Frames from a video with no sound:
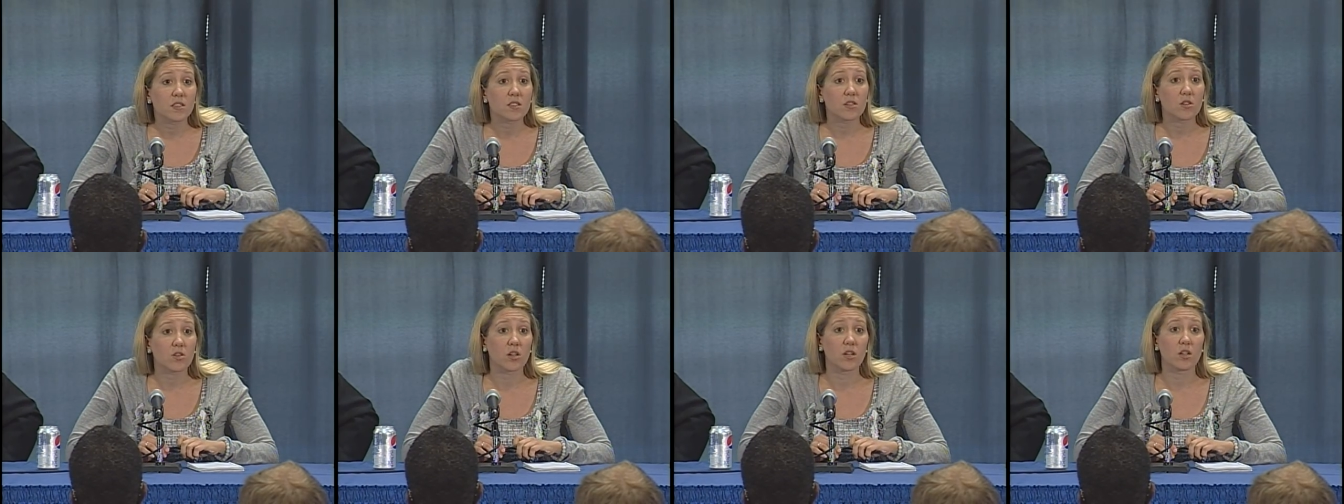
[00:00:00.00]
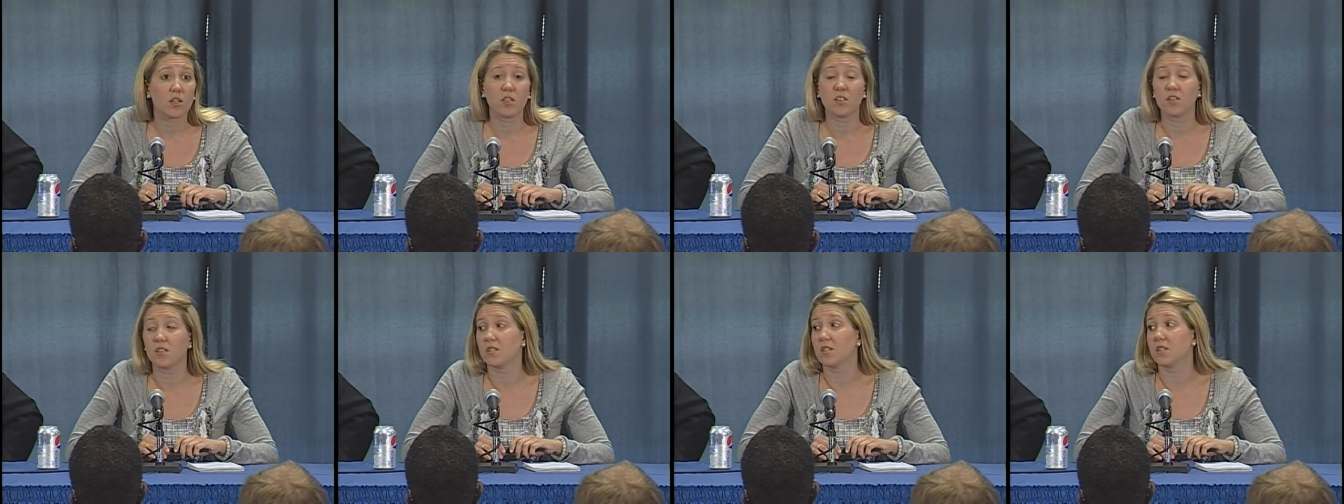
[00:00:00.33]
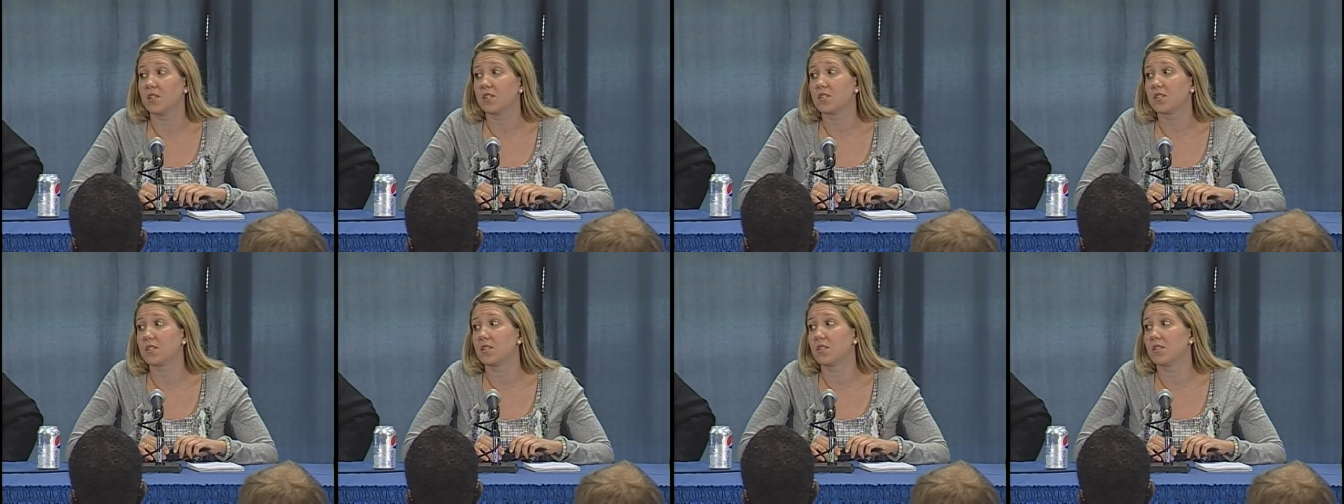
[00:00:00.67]
or at
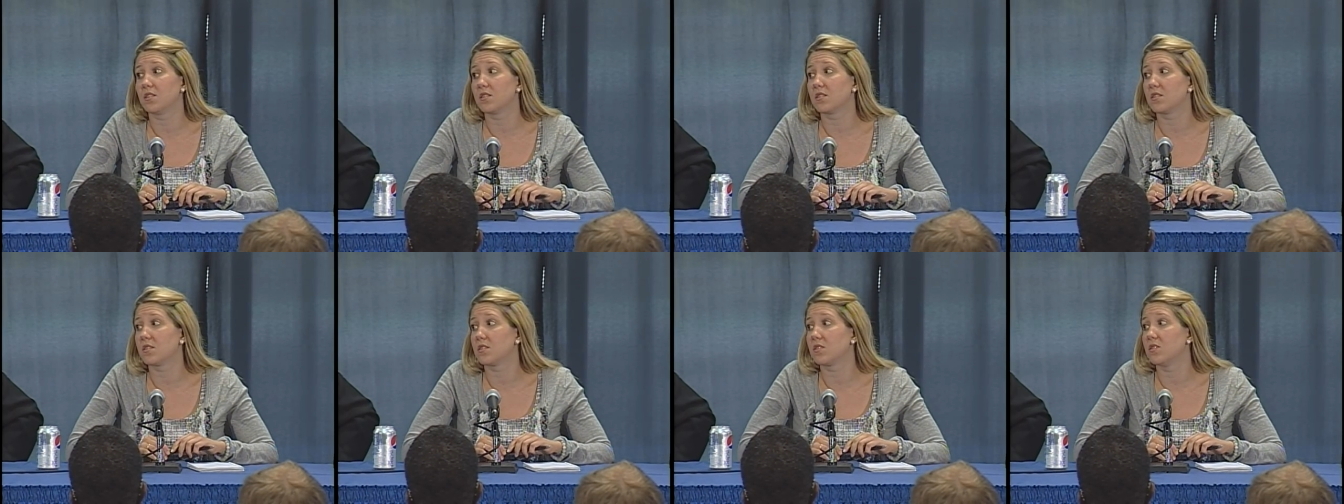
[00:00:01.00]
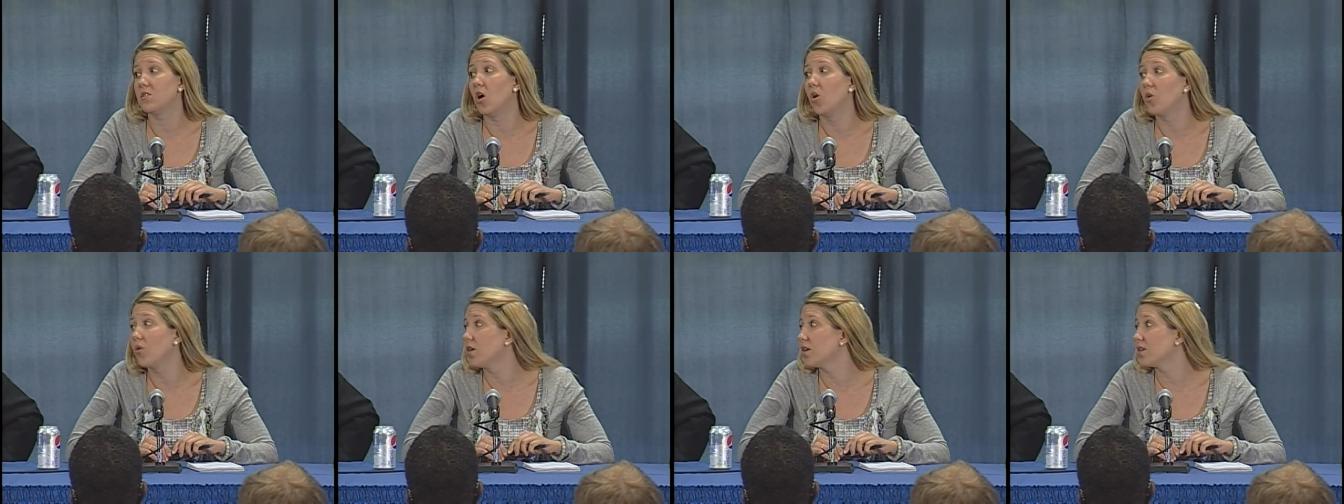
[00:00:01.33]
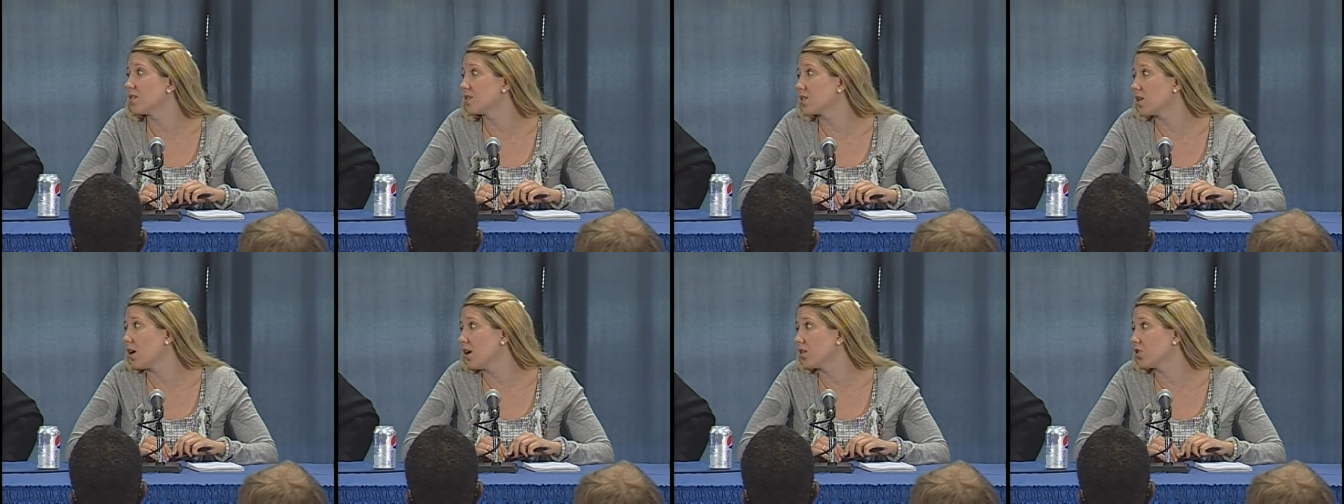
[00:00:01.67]
least is known as
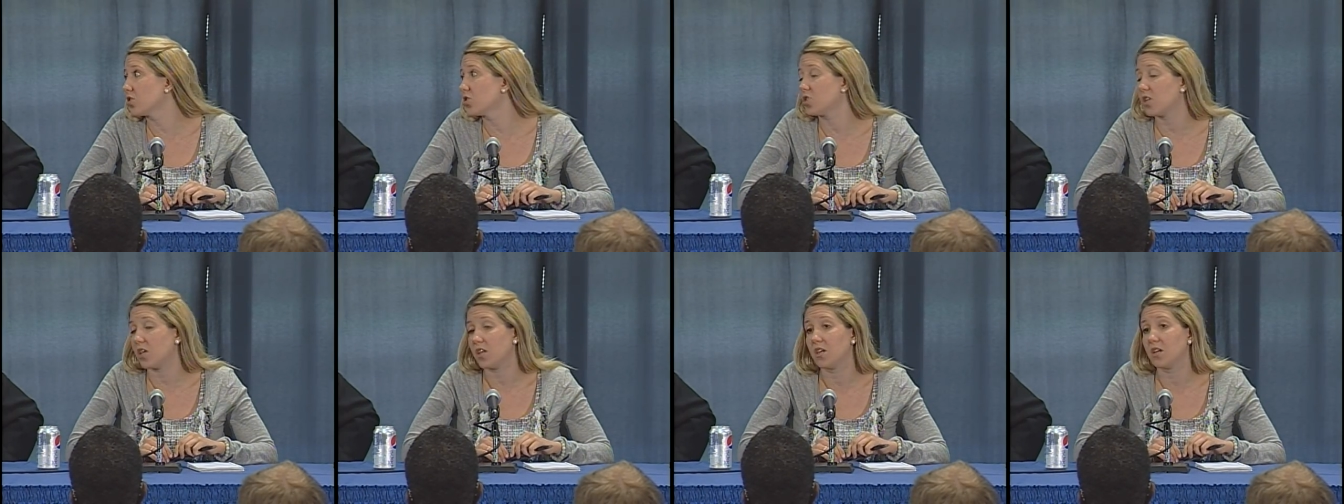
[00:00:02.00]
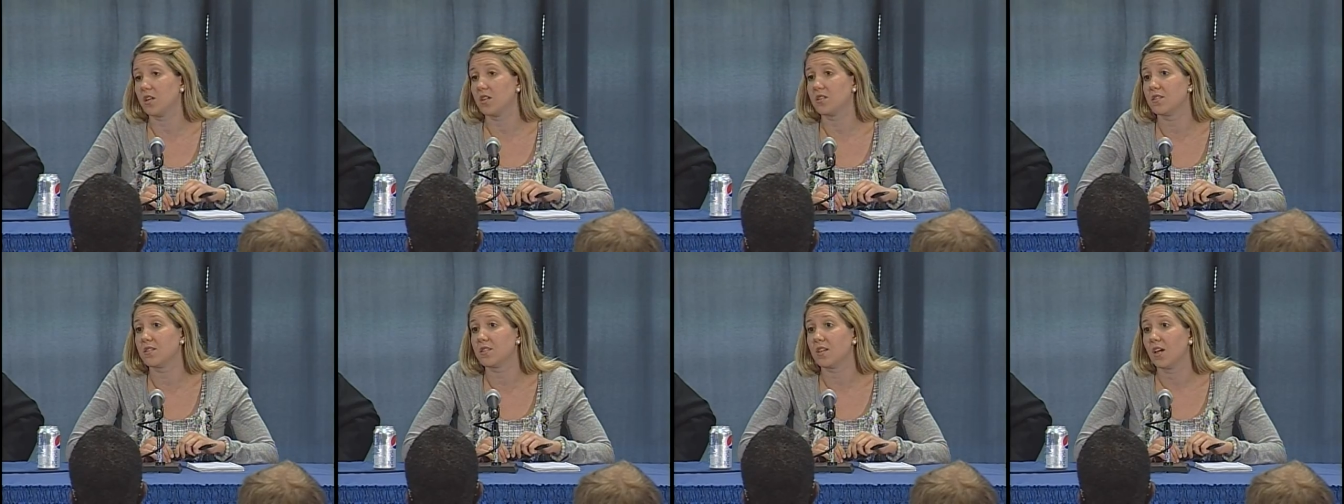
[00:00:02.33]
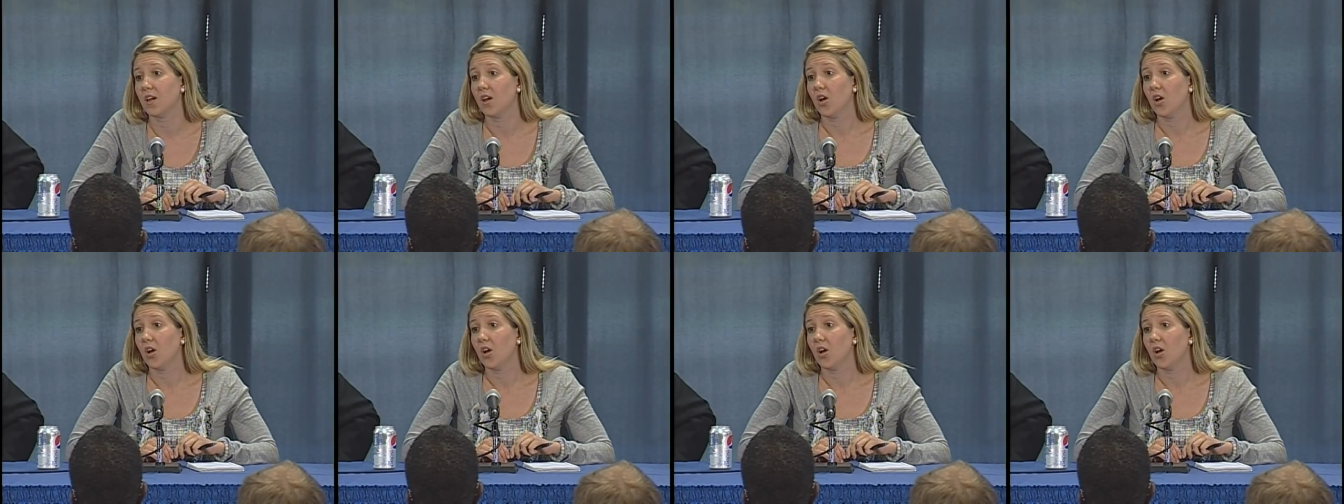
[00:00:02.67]
such, and